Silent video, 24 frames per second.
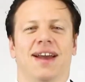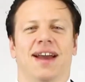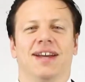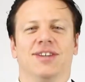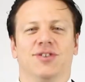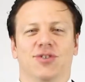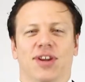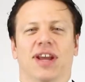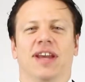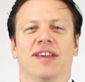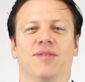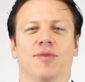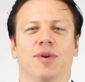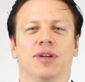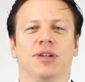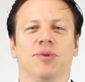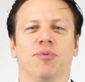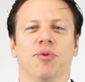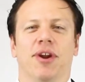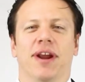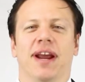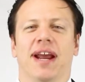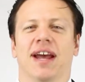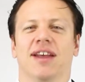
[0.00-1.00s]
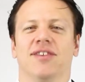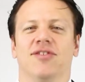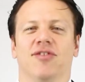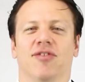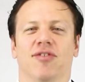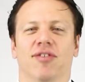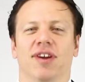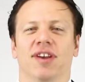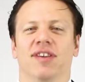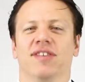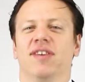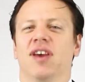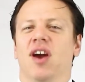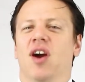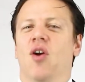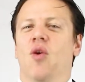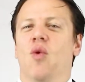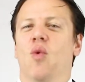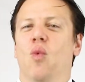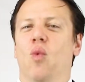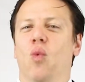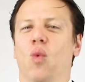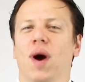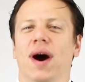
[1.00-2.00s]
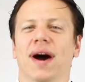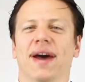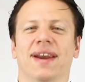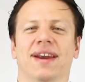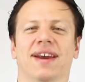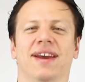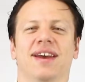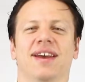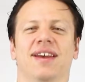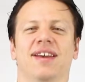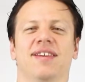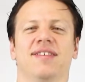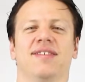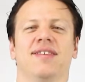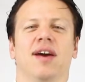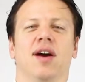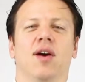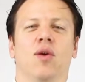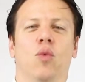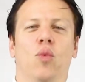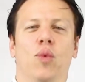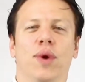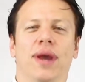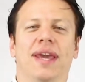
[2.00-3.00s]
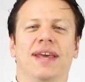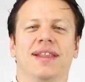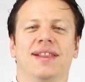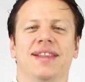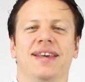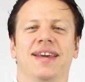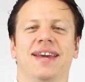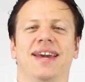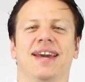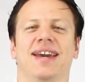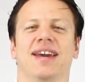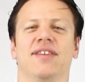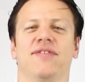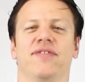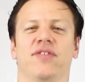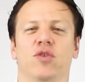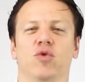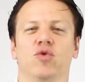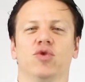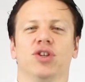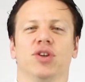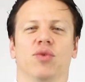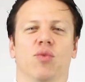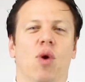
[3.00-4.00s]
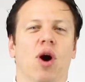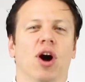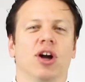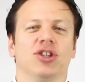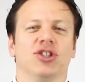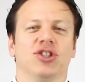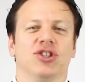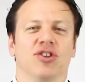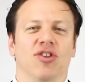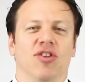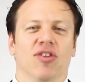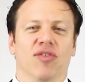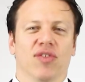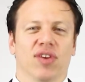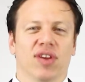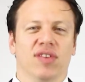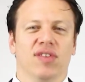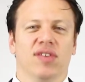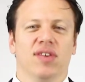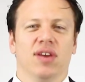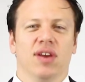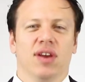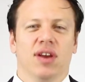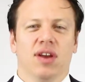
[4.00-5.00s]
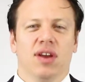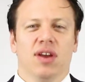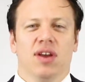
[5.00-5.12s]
And today's question I'm going to answer is, what is weekly confusion watch service?